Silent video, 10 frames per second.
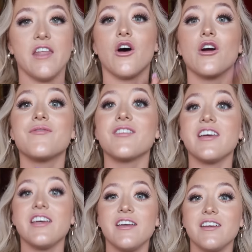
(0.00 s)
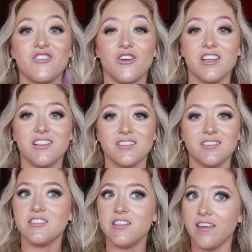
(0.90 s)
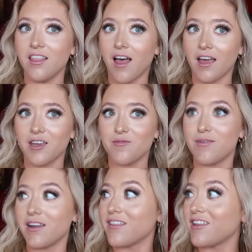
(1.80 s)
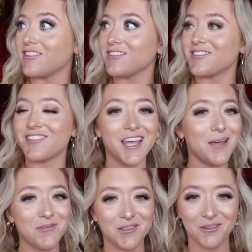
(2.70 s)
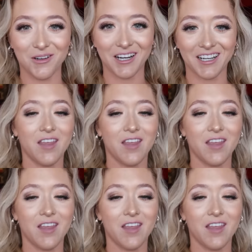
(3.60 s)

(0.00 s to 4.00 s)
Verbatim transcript: And hopefully, Jordan, you like it better than Sam's story,